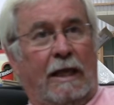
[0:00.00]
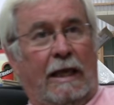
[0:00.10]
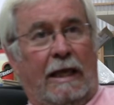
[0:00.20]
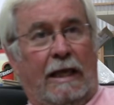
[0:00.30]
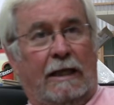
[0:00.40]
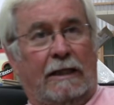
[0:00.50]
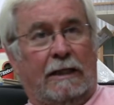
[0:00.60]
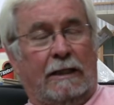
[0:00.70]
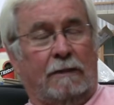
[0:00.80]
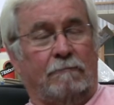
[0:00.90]

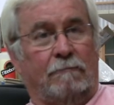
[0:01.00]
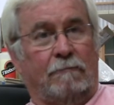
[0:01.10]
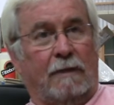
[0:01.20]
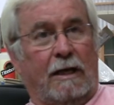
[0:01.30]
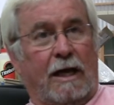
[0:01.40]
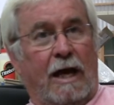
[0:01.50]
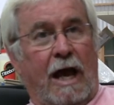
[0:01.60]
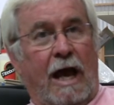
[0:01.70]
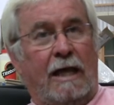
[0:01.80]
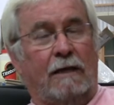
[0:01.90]
And
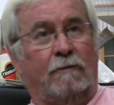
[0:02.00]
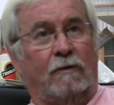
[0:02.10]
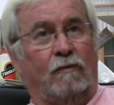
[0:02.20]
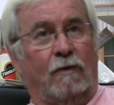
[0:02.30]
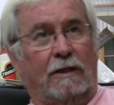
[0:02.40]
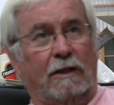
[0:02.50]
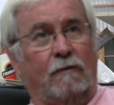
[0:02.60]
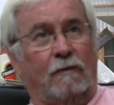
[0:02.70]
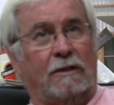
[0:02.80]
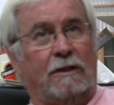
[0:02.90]
I had been
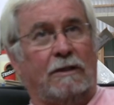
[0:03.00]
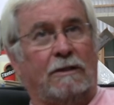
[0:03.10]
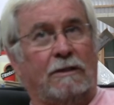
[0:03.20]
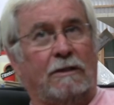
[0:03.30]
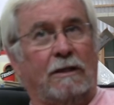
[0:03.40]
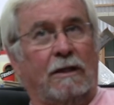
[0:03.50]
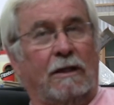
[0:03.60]
working with this,